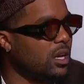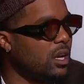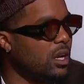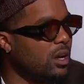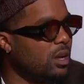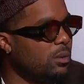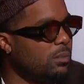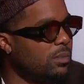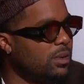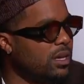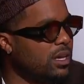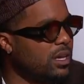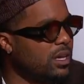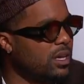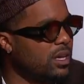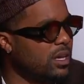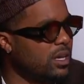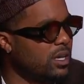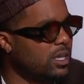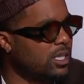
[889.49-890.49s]
Oh, oh what?
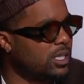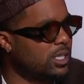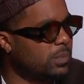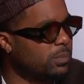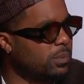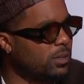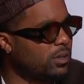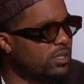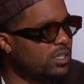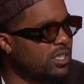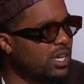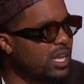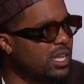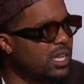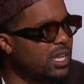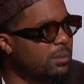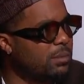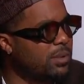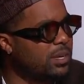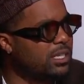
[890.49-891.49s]

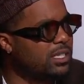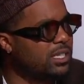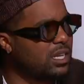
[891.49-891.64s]
Sparchetti um, and